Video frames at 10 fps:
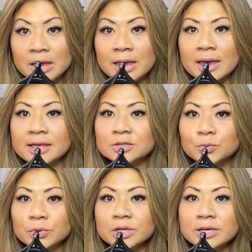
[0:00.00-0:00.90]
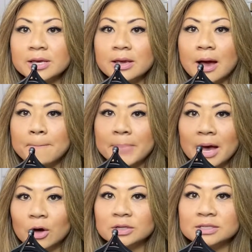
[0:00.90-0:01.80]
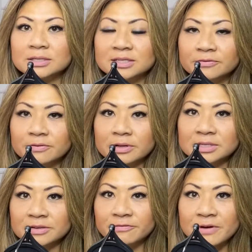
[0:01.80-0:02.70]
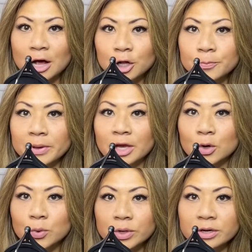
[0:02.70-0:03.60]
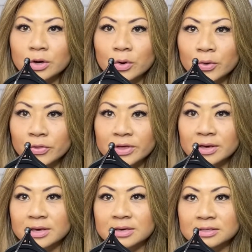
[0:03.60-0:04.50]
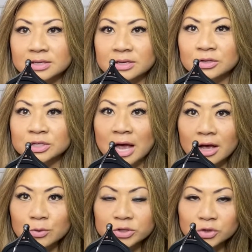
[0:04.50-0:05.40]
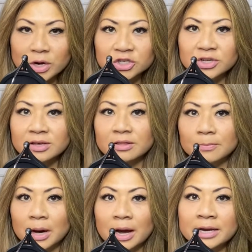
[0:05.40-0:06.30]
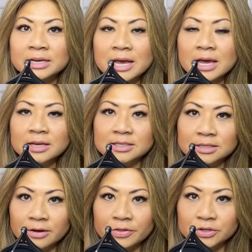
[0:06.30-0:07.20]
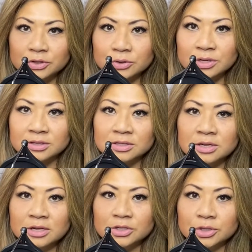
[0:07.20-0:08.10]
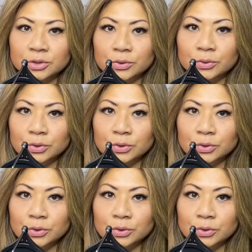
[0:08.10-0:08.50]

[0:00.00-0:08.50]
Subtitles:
It's really about developing critical thinking skills, stretching the mind of the students to